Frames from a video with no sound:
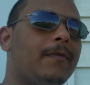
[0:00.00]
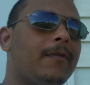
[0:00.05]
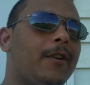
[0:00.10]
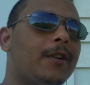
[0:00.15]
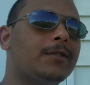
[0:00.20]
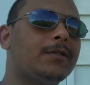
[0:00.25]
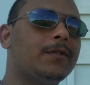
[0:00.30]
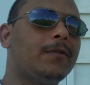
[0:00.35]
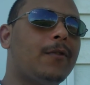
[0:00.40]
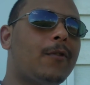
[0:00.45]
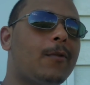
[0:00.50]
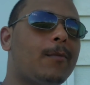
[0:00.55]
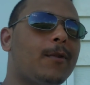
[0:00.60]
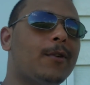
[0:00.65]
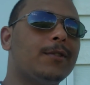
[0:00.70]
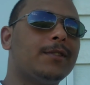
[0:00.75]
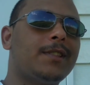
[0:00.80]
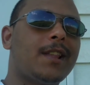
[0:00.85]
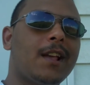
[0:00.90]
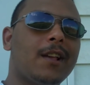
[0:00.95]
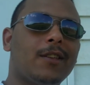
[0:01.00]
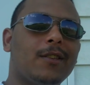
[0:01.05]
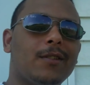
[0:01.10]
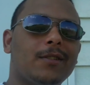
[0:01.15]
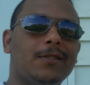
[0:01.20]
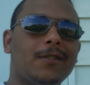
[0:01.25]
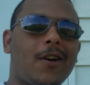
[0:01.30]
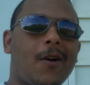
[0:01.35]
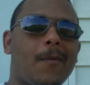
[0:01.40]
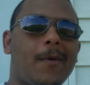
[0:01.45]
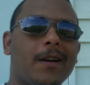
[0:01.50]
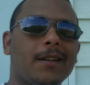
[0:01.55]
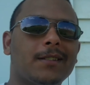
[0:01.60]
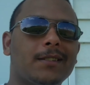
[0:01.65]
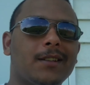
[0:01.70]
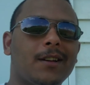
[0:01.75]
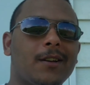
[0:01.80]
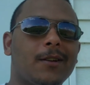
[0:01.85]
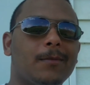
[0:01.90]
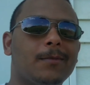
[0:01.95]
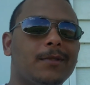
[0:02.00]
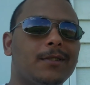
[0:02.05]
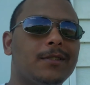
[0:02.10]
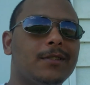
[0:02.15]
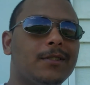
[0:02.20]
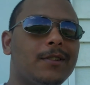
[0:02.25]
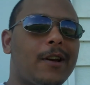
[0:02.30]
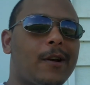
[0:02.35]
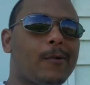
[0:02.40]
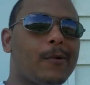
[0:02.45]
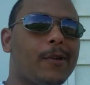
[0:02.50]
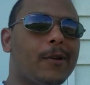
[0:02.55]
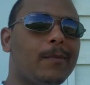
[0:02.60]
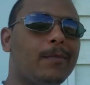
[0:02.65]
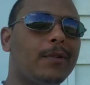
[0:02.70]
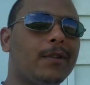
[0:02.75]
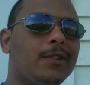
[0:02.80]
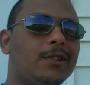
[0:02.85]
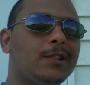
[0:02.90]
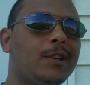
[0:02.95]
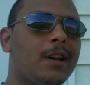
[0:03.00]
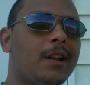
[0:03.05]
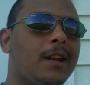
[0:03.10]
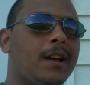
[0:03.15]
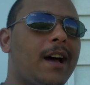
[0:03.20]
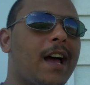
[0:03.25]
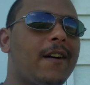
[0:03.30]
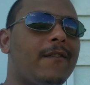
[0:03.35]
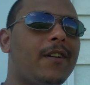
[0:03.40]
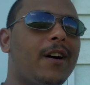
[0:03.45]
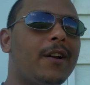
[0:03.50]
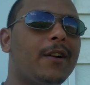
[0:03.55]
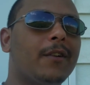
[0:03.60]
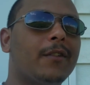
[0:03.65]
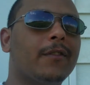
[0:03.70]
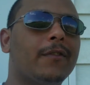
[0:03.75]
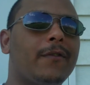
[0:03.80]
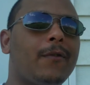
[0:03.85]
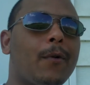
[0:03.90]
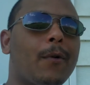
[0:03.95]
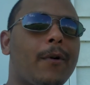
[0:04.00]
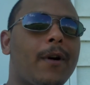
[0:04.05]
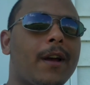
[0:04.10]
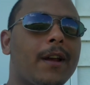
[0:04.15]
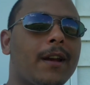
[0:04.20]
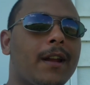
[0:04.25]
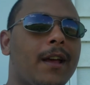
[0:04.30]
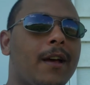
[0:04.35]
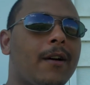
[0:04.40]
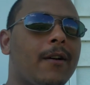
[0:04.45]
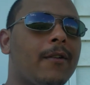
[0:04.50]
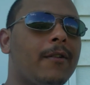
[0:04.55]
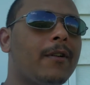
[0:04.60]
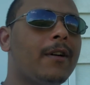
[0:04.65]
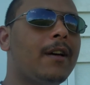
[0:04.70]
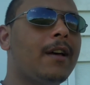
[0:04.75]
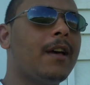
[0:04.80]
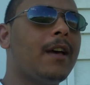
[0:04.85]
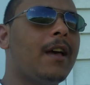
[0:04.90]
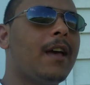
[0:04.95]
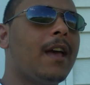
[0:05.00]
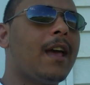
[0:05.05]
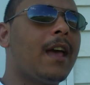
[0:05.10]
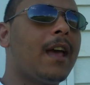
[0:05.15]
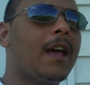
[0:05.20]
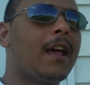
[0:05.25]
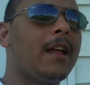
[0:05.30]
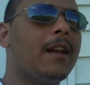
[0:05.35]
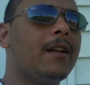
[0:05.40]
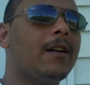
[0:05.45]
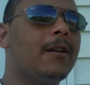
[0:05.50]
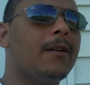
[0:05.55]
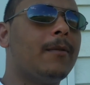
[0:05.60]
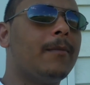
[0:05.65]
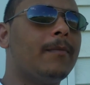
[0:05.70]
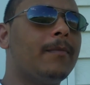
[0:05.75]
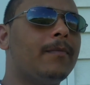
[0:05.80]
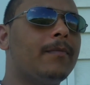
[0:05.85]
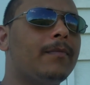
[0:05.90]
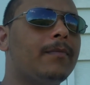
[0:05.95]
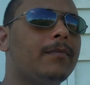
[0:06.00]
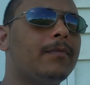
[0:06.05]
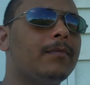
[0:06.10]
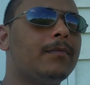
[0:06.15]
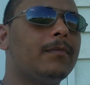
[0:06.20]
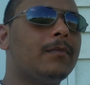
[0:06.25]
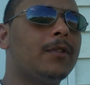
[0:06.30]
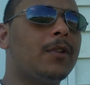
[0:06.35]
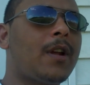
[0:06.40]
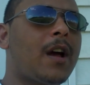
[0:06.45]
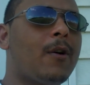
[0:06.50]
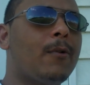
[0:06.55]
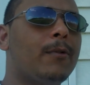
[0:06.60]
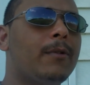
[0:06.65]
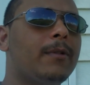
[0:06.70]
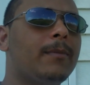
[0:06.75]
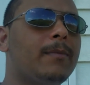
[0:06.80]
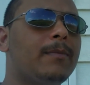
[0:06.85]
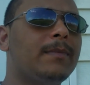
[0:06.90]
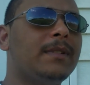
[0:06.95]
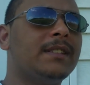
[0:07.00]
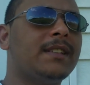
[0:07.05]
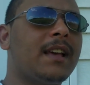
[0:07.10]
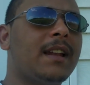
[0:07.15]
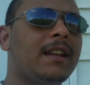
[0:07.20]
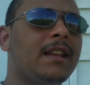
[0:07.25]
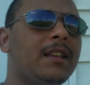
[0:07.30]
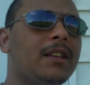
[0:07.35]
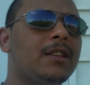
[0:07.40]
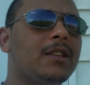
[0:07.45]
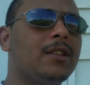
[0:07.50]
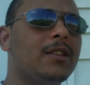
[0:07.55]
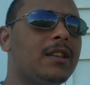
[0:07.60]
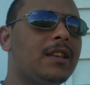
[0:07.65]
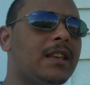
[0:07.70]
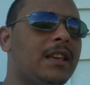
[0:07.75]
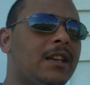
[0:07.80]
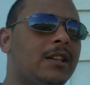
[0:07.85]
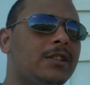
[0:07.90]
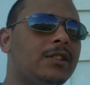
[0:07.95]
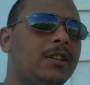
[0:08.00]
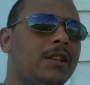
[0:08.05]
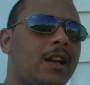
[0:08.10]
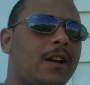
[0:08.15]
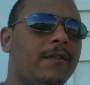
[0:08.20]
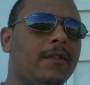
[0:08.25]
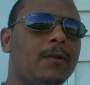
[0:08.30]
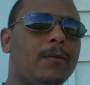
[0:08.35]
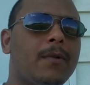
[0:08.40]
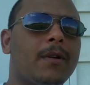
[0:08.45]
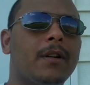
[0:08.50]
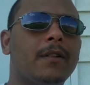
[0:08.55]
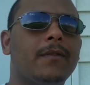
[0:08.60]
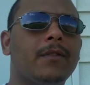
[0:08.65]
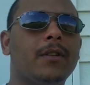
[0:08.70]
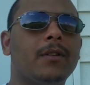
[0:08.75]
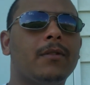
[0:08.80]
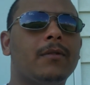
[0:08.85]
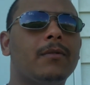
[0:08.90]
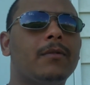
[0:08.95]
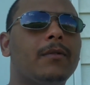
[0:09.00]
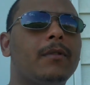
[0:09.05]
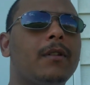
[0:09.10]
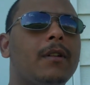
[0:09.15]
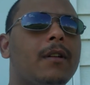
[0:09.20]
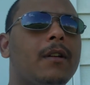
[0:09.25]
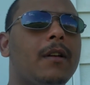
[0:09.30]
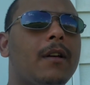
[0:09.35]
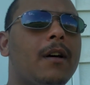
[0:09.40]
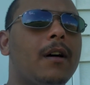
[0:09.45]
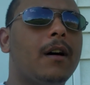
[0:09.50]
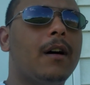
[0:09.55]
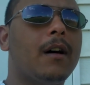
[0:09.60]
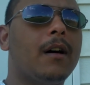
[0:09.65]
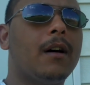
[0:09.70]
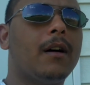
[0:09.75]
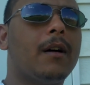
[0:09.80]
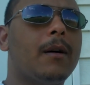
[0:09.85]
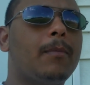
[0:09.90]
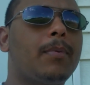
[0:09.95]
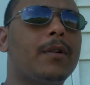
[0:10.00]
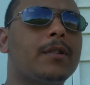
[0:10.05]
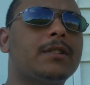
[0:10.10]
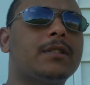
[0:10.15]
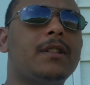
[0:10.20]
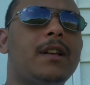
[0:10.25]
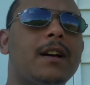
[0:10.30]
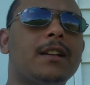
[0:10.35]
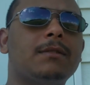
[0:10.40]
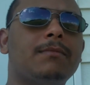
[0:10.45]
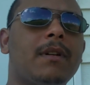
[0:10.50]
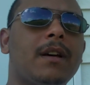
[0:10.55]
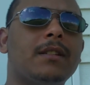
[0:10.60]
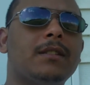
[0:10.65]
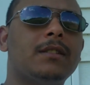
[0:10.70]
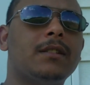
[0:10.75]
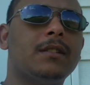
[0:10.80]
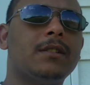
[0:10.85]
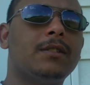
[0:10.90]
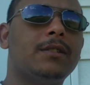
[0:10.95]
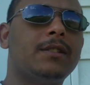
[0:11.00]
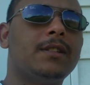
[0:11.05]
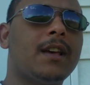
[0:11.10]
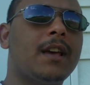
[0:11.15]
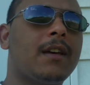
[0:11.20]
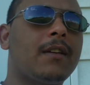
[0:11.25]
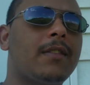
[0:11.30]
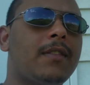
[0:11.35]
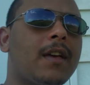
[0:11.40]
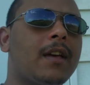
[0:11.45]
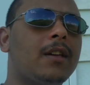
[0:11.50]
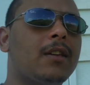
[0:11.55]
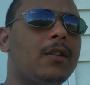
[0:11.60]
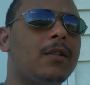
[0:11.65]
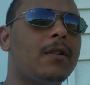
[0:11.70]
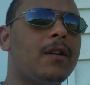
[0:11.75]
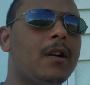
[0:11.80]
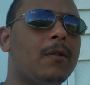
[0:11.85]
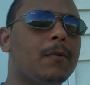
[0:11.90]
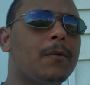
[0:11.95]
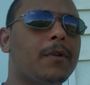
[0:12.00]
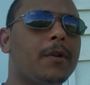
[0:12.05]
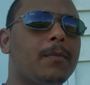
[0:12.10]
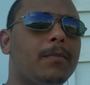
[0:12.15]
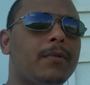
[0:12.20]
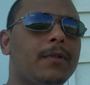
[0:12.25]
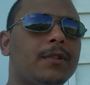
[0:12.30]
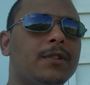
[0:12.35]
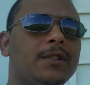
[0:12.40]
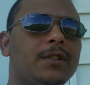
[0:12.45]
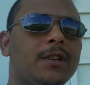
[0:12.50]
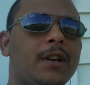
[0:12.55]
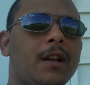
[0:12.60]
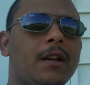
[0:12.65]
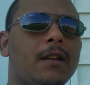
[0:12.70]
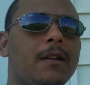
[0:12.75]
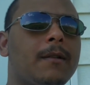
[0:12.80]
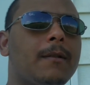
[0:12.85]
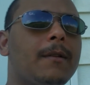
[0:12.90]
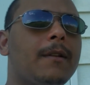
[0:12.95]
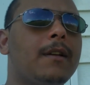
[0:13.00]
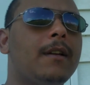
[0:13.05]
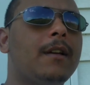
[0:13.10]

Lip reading: First and foremost, thank you to all my subs. I really appreciate it. I have 104 right now, and I will be sending each and every one of you a personalized message saying thank you, and I really appreciate it.